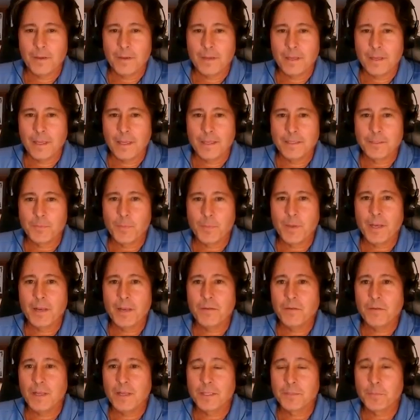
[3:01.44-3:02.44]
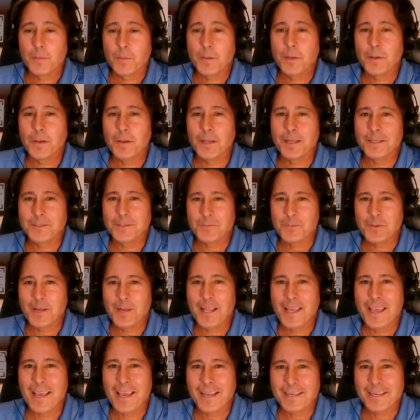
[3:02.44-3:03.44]
It's been
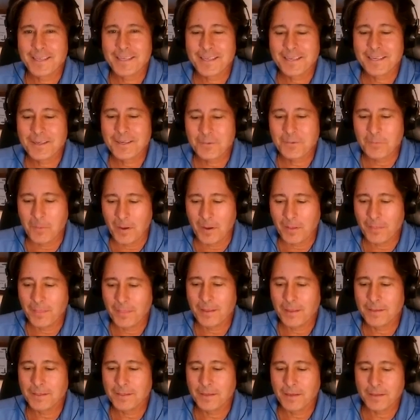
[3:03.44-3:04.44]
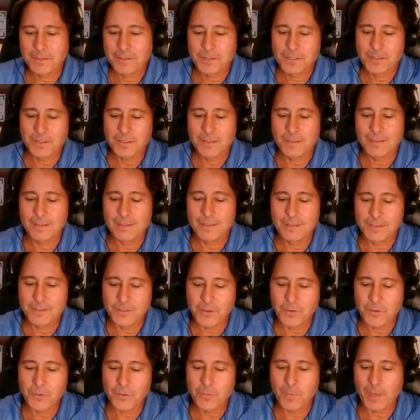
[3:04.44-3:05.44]
a hectic month. I should
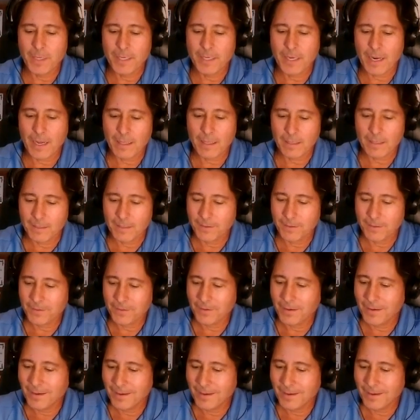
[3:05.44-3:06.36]
show you my calendar.